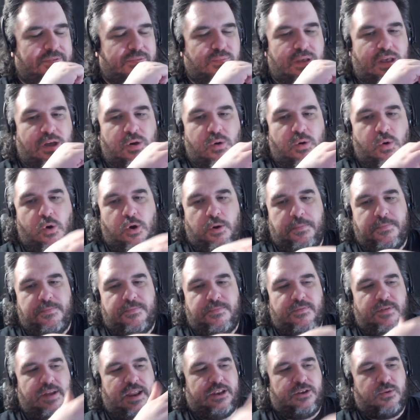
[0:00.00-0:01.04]
Well, or
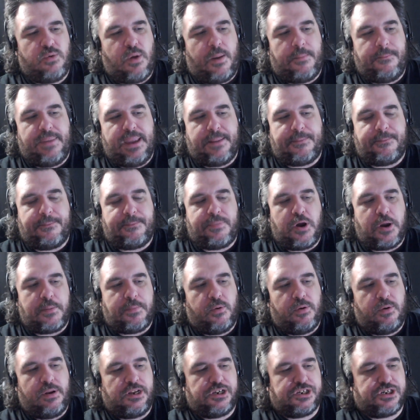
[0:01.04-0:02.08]
into a big
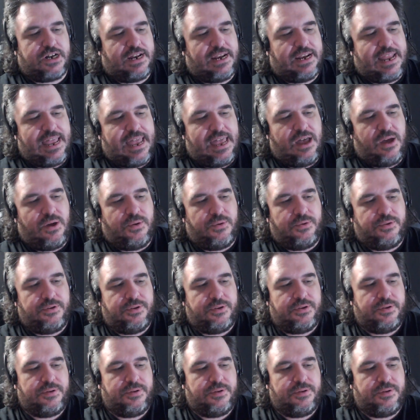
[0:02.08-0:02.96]
purplish cloud.